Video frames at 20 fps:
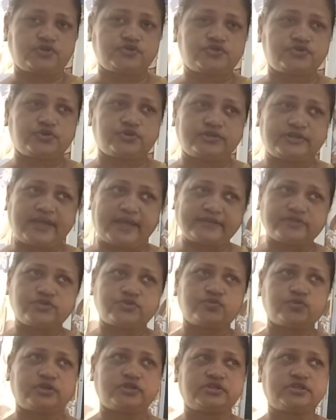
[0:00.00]
So
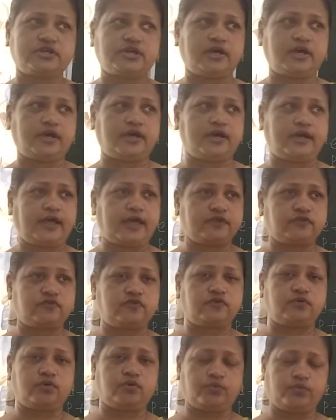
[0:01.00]
that's what, as